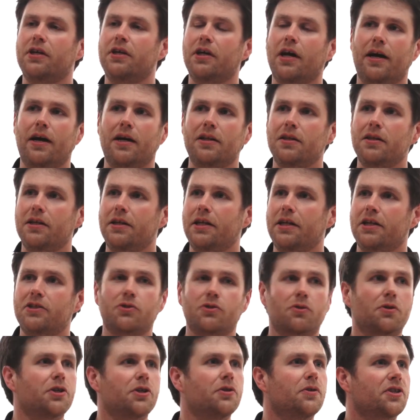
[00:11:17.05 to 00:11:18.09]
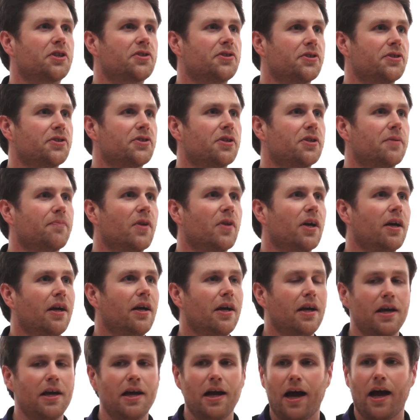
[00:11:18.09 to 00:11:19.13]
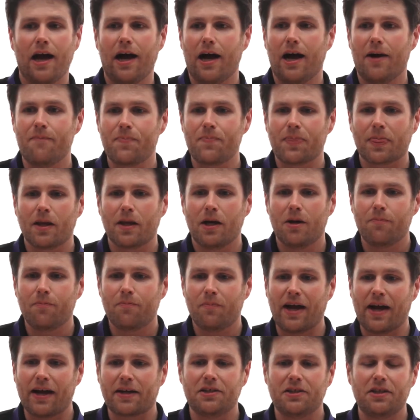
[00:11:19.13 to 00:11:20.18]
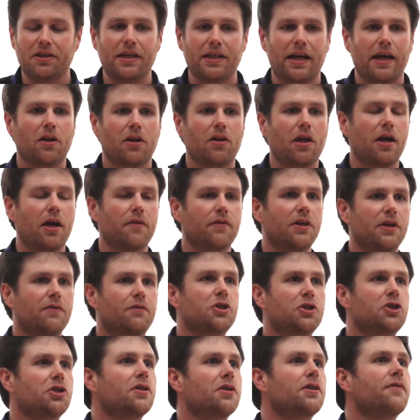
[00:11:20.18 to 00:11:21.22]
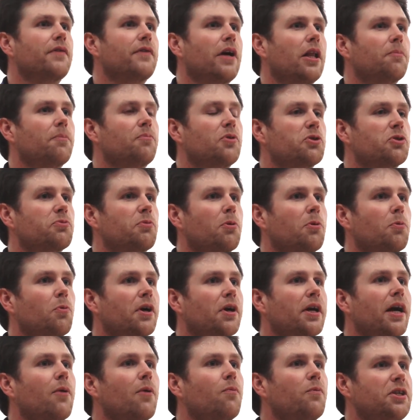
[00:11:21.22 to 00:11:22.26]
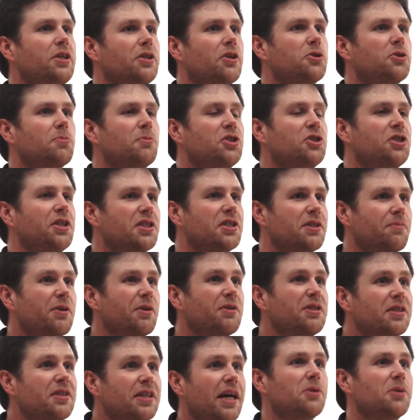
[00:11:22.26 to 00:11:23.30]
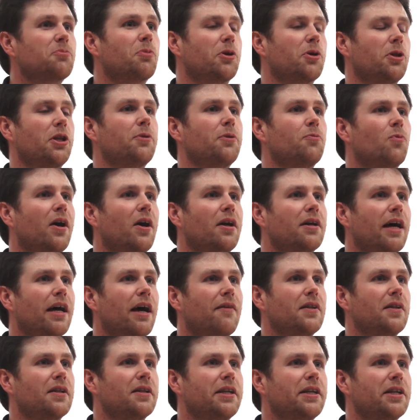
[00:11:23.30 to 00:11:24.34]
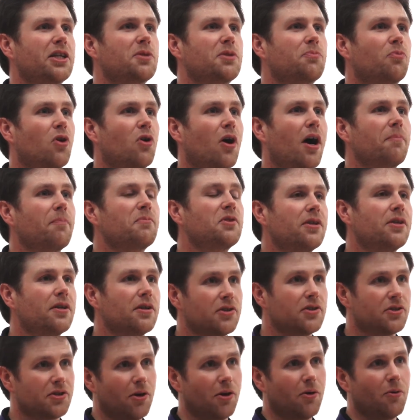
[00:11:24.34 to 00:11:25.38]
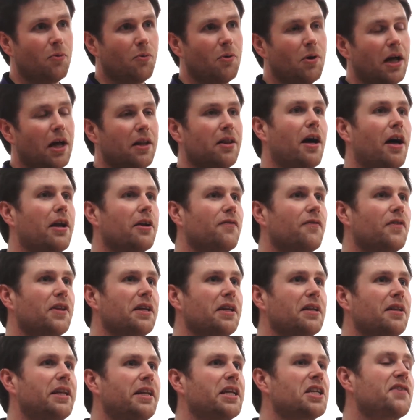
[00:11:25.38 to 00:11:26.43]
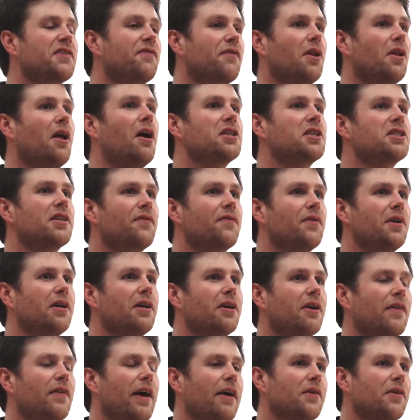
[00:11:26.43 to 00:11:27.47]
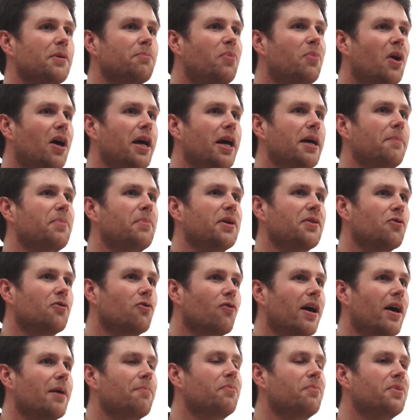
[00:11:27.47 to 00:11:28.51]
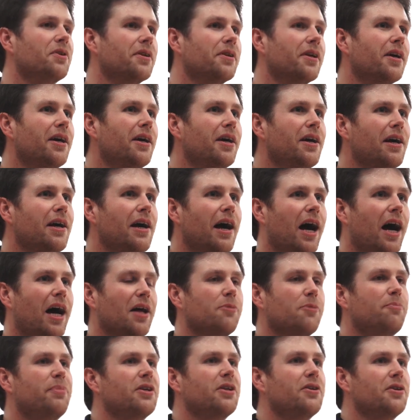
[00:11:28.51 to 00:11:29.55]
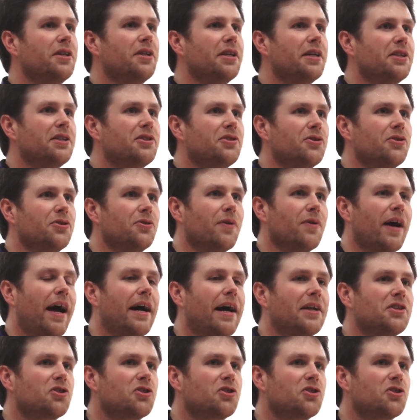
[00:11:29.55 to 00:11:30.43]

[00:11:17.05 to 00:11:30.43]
Linux or a Unix system. Back in the day, a lot of the original developers were working on Windows machines, and we desperately wanted to have a Linux prompt. So a lot of the Linux philosophy of having pipe and grep and the ability to add